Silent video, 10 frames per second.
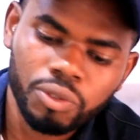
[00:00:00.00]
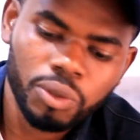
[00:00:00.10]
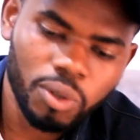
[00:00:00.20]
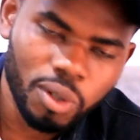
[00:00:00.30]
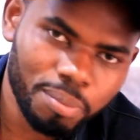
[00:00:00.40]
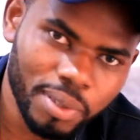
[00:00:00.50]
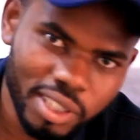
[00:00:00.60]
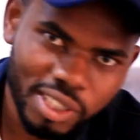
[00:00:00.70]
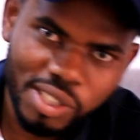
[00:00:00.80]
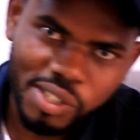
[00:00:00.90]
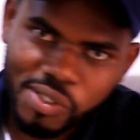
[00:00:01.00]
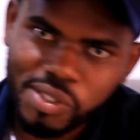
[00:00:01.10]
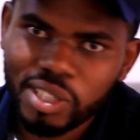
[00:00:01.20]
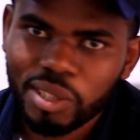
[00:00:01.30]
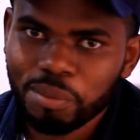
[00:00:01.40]
you open
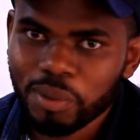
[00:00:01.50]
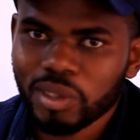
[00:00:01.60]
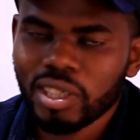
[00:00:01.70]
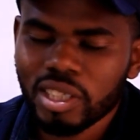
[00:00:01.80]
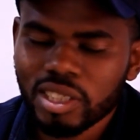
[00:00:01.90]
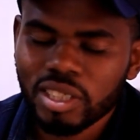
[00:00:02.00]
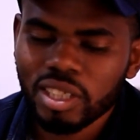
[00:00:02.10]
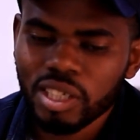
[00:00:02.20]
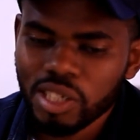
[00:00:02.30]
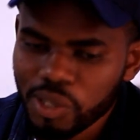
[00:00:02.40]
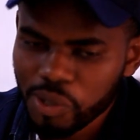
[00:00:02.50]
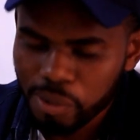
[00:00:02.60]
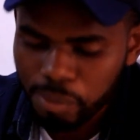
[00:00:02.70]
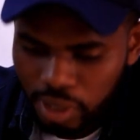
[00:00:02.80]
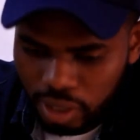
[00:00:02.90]
this product and you
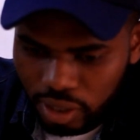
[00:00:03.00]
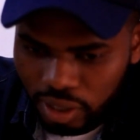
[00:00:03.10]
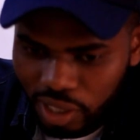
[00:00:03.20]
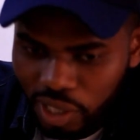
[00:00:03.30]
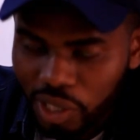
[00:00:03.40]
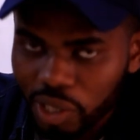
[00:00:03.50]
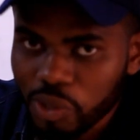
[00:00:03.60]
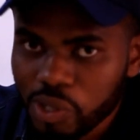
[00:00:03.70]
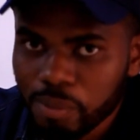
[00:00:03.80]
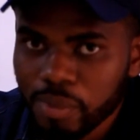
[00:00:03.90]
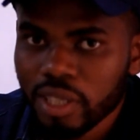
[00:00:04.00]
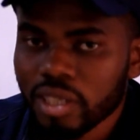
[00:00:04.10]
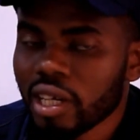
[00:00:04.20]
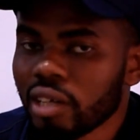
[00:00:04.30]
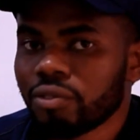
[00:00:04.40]
smell
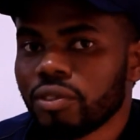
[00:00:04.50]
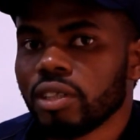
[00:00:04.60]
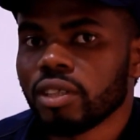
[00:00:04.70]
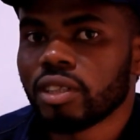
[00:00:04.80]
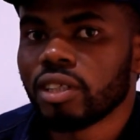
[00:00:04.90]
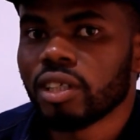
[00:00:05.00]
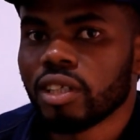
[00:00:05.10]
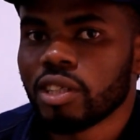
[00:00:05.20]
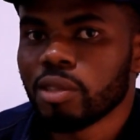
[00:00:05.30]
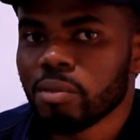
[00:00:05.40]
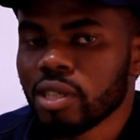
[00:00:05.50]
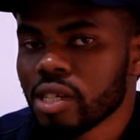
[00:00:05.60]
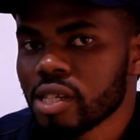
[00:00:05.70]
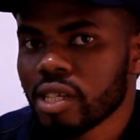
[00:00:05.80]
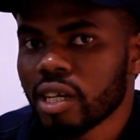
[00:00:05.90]
nothing, it
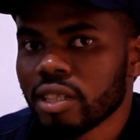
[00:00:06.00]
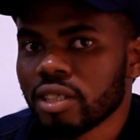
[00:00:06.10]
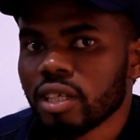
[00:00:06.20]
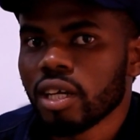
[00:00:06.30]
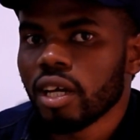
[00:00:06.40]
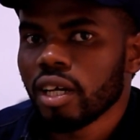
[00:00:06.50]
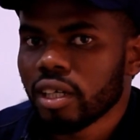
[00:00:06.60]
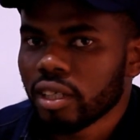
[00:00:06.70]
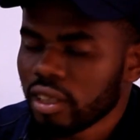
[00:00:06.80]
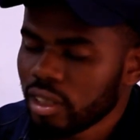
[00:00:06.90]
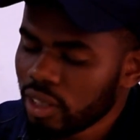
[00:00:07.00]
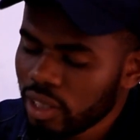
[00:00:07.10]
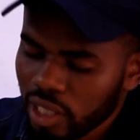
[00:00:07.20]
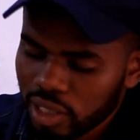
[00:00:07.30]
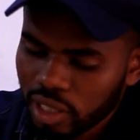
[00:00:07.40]
means that
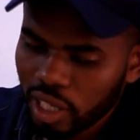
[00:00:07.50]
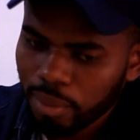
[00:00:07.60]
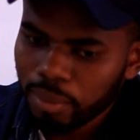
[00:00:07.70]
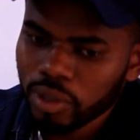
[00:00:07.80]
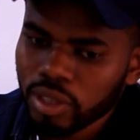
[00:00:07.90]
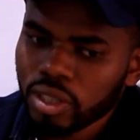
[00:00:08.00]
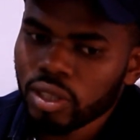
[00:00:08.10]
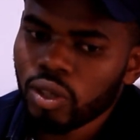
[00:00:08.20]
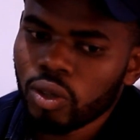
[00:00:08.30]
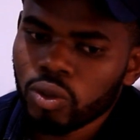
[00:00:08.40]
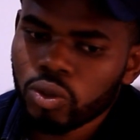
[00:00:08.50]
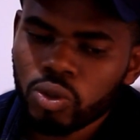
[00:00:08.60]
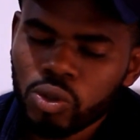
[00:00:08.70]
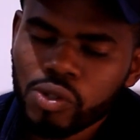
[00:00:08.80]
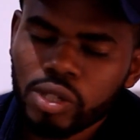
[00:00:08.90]
carbon or
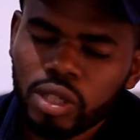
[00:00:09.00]
those